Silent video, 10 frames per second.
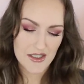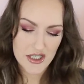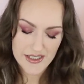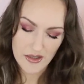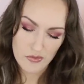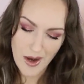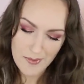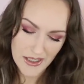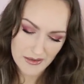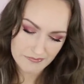Jessica
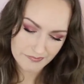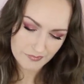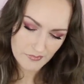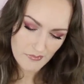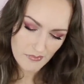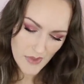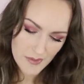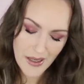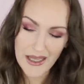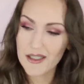Rabbit
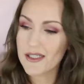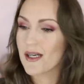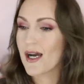palette.